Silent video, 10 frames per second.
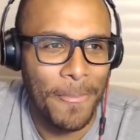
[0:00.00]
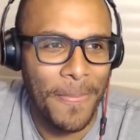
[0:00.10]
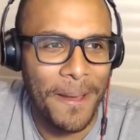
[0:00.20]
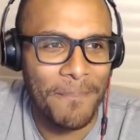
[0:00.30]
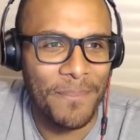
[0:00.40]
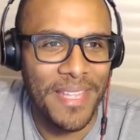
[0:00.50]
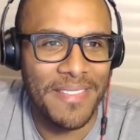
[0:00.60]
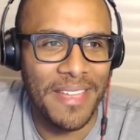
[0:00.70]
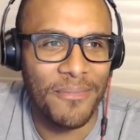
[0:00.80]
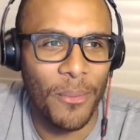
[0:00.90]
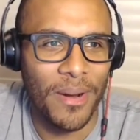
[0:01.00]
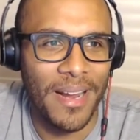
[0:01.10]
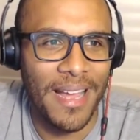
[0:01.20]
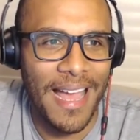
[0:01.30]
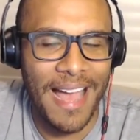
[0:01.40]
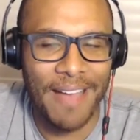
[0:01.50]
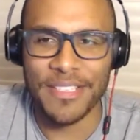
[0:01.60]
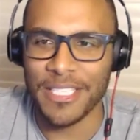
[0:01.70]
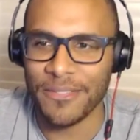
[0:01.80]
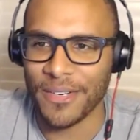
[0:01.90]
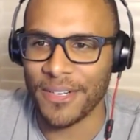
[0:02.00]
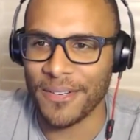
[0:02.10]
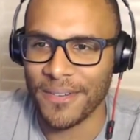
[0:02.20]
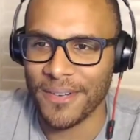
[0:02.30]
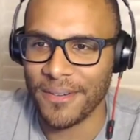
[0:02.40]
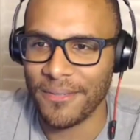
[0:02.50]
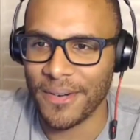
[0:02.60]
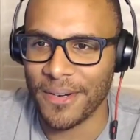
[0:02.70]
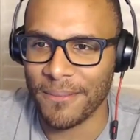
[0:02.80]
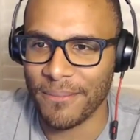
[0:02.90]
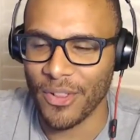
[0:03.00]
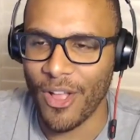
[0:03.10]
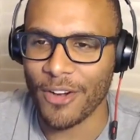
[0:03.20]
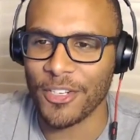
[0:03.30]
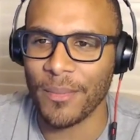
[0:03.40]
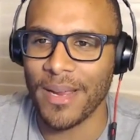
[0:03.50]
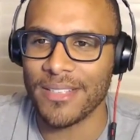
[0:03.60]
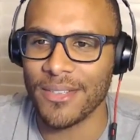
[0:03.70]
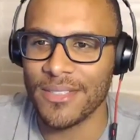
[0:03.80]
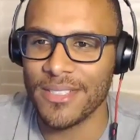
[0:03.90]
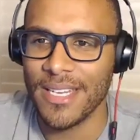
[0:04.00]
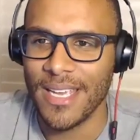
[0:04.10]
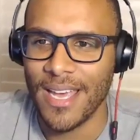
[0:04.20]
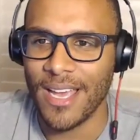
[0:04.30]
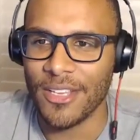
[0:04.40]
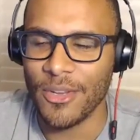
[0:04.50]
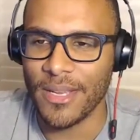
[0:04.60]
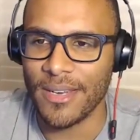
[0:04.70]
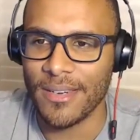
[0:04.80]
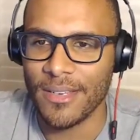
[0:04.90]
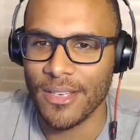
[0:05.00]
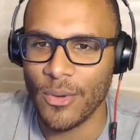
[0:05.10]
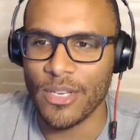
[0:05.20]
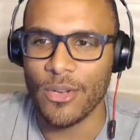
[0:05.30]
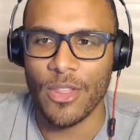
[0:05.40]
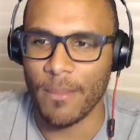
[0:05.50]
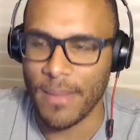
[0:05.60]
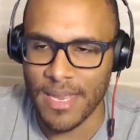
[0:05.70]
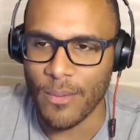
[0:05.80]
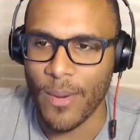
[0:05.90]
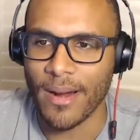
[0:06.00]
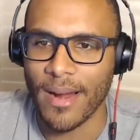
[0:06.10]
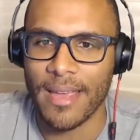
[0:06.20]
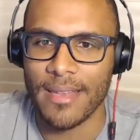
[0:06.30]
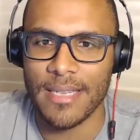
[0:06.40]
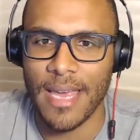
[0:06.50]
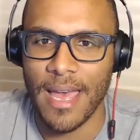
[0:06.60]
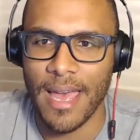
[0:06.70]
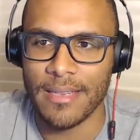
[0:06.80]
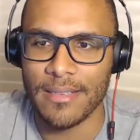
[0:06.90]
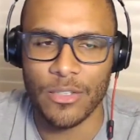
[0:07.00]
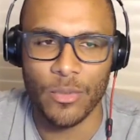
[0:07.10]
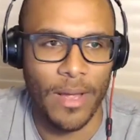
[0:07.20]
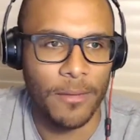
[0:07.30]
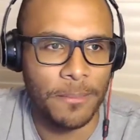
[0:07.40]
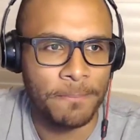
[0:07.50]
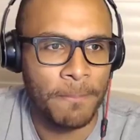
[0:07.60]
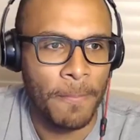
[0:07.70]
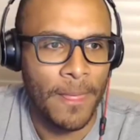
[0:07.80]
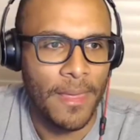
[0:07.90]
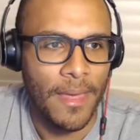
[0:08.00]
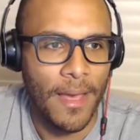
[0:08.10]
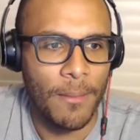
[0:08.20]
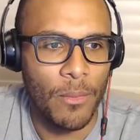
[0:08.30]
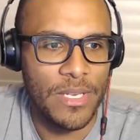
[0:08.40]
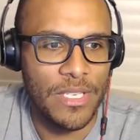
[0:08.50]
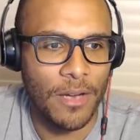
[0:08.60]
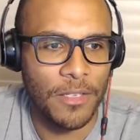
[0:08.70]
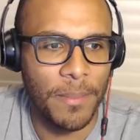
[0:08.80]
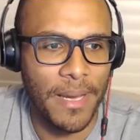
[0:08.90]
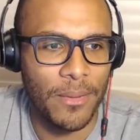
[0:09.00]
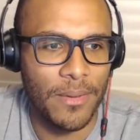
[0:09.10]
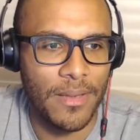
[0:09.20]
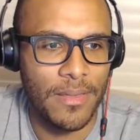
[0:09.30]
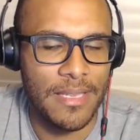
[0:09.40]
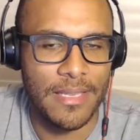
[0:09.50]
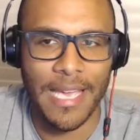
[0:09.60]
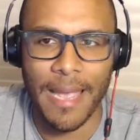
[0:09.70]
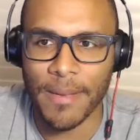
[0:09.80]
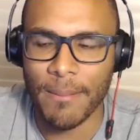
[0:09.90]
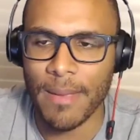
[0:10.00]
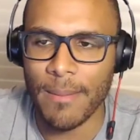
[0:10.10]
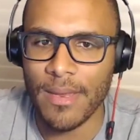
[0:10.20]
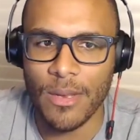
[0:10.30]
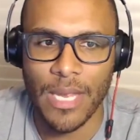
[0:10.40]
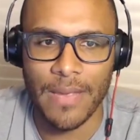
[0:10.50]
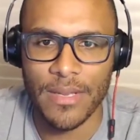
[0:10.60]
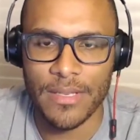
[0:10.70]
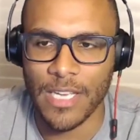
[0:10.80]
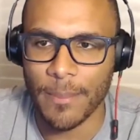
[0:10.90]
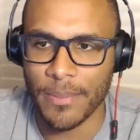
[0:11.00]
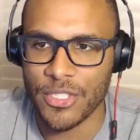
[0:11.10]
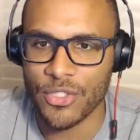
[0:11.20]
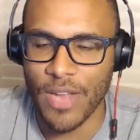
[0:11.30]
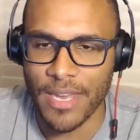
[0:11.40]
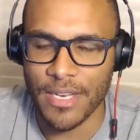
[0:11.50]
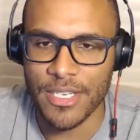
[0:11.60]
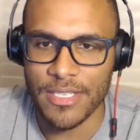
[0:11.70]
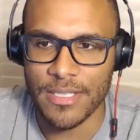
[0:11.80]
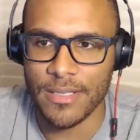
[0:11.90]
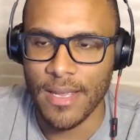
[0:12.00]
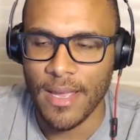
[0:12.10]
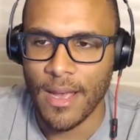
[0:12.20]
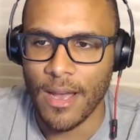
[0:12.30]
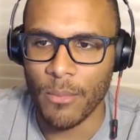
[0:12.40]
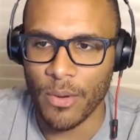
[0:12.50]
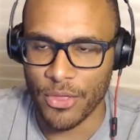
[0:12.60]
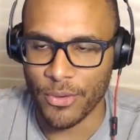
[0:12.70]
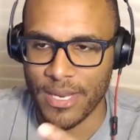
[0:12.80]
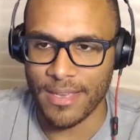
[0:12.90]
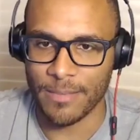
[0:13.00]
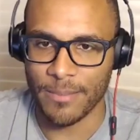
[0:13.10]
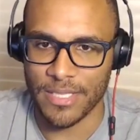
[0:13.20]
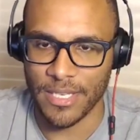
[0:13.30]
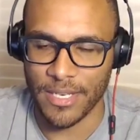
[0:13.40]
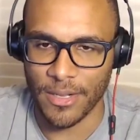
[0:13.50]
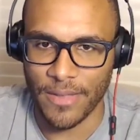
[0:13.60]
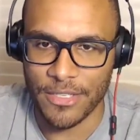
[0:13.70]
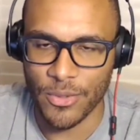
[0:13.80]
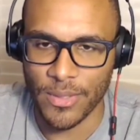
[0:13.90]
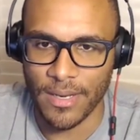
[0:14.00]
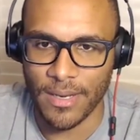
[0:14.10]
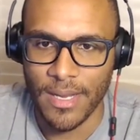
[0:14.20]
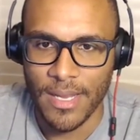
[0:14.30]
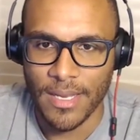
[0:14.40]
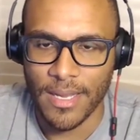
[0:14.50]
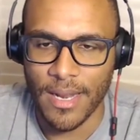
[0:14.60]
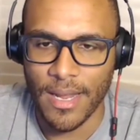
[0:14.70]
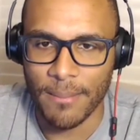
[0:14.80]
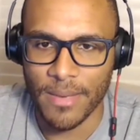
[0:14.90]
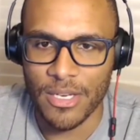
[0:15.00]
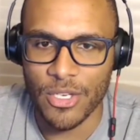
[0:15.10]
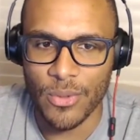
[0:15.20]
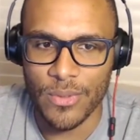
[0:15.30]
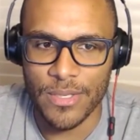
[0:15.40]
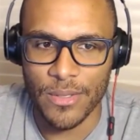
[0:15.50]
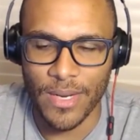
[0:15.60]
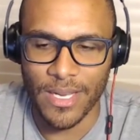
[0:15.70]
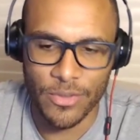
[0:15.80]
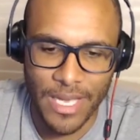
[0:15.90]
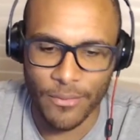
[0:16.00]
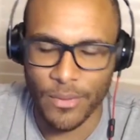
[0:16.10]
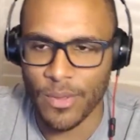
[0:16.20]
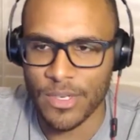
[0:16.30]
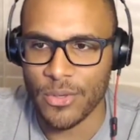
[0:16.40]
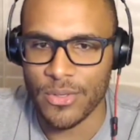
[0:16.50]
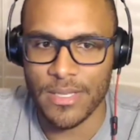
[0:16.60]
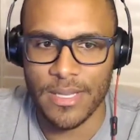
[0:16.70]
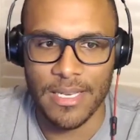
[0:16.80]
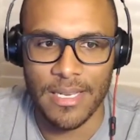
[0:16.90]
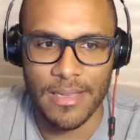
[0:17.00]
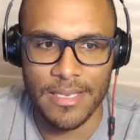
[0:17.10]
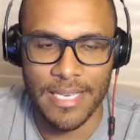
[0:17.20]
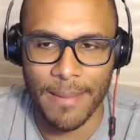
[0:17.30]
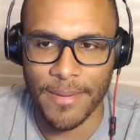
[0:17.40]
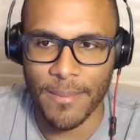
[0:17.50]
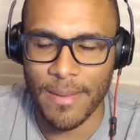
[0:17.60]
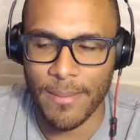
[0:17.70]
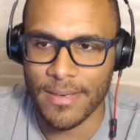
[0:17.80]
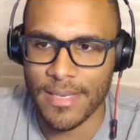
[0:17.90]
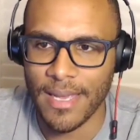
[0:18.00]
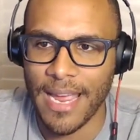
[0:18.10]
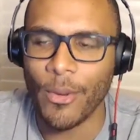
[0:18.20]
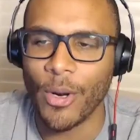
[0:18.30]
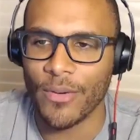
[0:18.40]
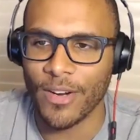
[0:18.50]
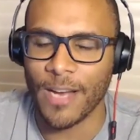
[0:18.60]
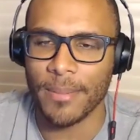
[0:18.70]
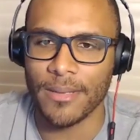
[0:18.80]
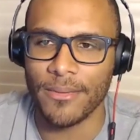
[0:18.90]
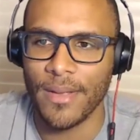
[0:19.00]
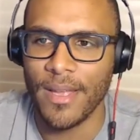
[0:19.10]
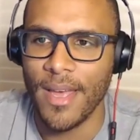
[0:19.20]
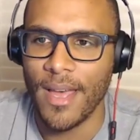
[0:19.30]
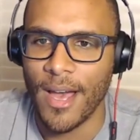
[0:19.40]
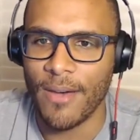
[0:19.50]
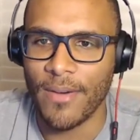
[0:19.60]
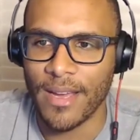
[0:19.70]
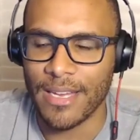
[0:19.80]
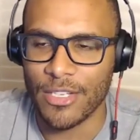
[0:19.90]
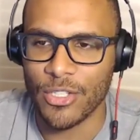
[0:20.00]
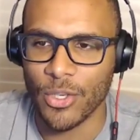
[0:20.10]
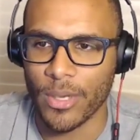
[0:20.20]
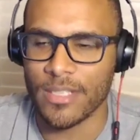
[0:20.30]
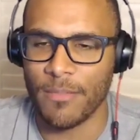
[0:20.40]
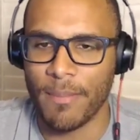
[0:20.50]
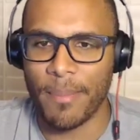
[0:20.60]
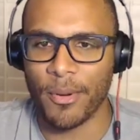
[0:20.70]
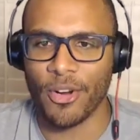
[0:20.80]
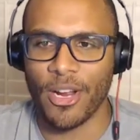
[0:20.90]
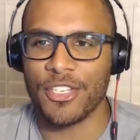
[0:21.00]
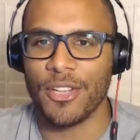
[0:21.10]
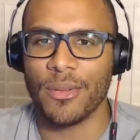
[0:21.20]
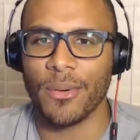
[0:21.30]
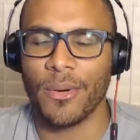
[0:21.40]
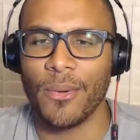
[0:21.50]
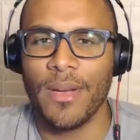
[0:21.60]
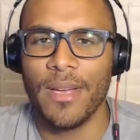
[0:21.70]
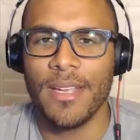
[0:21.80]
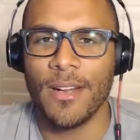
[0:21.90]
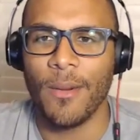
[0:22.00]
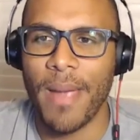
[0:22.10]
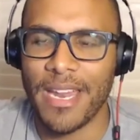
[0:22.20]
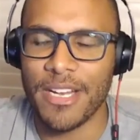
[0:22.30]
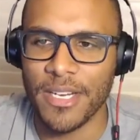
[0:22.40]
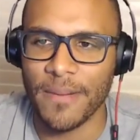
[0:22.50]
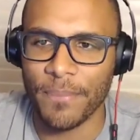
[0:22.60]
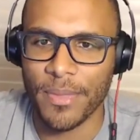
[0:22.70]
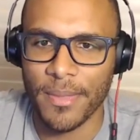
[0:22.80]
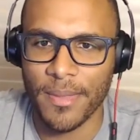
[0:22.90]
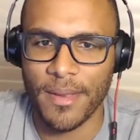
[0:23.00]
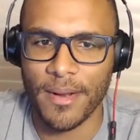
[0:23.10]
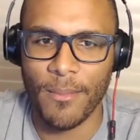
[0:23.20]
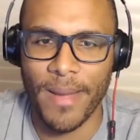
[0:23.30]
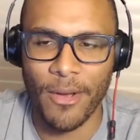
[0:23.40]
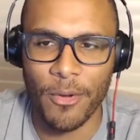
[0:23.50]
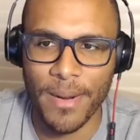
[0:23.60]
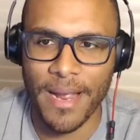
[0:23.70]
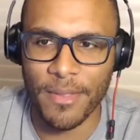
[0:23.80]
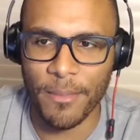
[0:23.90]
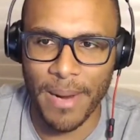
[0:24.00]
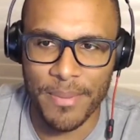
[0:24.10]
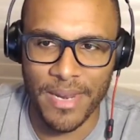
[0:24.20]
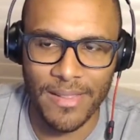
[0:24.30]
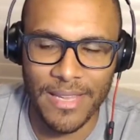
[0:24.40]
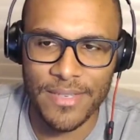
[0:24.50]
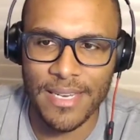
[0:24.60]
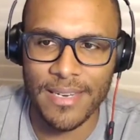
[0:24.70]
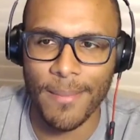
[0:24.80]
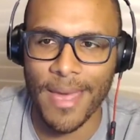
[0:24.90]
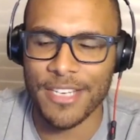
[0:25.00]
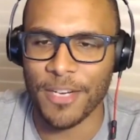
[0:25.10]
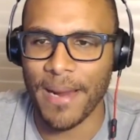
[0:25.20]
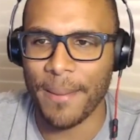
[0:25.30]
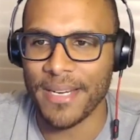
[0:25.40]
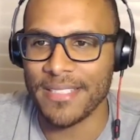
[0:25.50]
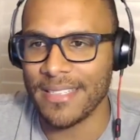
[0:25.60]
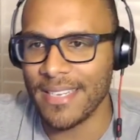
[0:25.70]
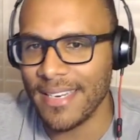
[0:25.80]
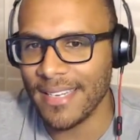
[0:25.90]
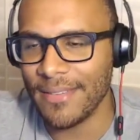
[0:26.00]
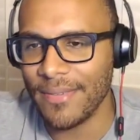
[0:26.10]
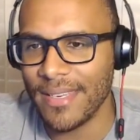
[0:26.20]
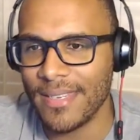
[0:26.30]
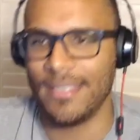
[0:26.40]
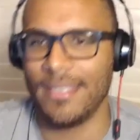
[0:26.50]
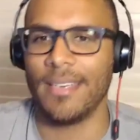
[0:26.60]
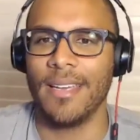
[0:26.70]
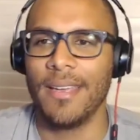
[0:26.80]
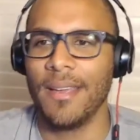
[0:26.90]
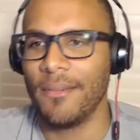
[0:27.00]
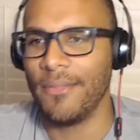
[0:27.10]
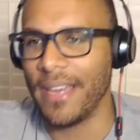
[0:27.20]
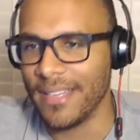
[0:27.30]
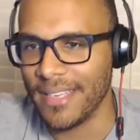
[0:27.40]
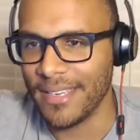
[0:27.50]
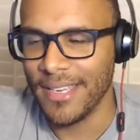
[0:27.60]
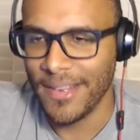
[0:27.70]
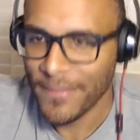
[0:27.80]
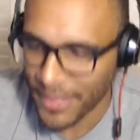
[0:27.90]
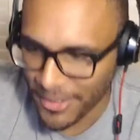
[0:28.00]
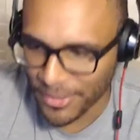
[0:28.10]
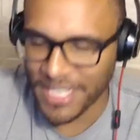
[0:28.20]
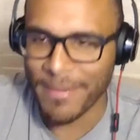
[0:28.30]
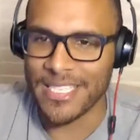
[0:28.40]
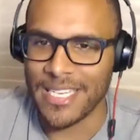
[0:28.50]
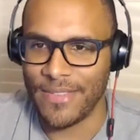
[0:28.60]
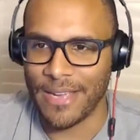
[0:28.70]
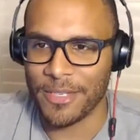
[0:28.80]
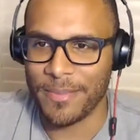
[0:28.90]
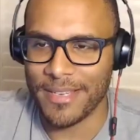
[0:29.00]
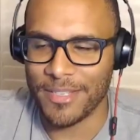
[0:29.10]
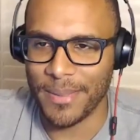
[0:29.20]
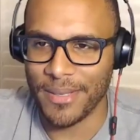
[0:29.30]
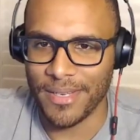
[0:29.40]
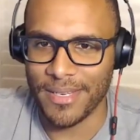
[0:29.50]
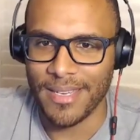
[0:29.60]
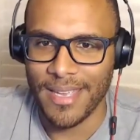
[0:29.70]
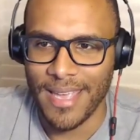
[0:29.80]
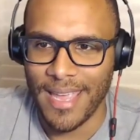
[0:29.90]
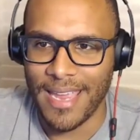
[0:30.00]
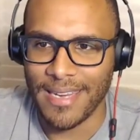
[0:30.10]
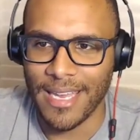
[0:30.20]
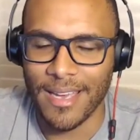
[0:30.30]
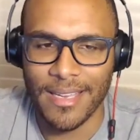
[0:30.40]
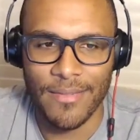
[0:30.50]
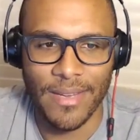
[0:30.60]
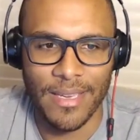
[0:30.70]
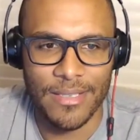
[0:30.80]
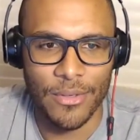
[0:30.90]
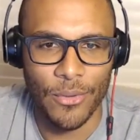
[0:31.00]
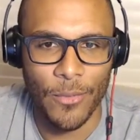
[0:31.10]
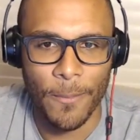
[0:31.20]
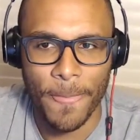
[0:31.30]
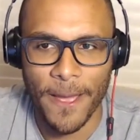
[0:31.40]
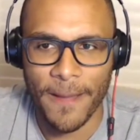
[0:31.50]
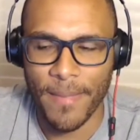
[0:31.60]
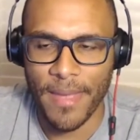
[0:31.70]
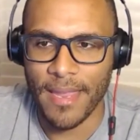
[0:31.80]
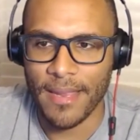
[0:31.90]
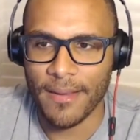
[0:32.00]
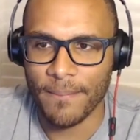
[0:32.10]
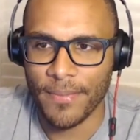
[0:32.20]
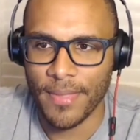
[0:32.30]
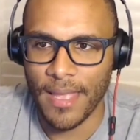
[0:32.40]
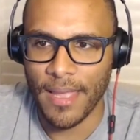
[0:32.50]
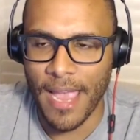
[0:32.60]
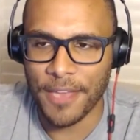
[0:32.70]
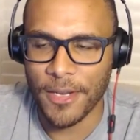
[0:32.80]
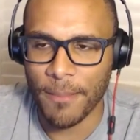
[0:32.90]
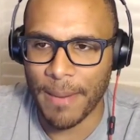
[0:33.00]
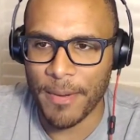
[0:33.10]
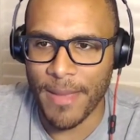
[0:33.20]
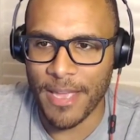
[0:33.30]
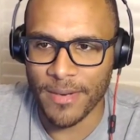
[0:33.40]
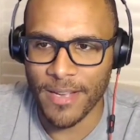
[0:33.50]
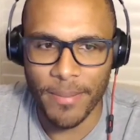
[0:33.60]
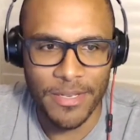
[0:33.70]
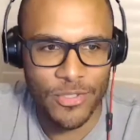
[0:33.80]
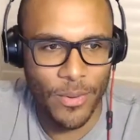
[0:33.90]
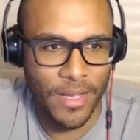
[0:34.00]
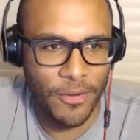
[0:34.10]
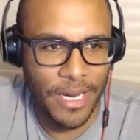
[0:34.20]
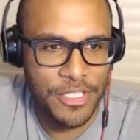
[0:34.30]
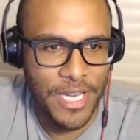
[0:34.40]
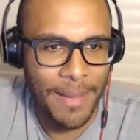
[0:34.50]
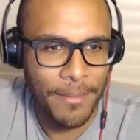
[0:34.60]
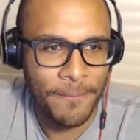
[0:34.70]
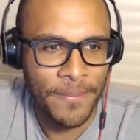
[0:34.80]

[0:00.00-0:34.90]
Um, and then for obviously for for for long term rentals. Uh, you can you can do them anywhere as as as well. Um, we talked about the the time commitment, and you gave us a couple of strategies, um, but three things in particular that you can can um, can do to I guess kind of reduce the the time commitment. And I went over a couple of of uh, kind of stories of my progression through you know managing you know my own pro- the property I lived in to managing properties I didn't live in to finally uh, ridding myself of that responsibility and uh, giving it to um, a a, a property management company who's doing a great job.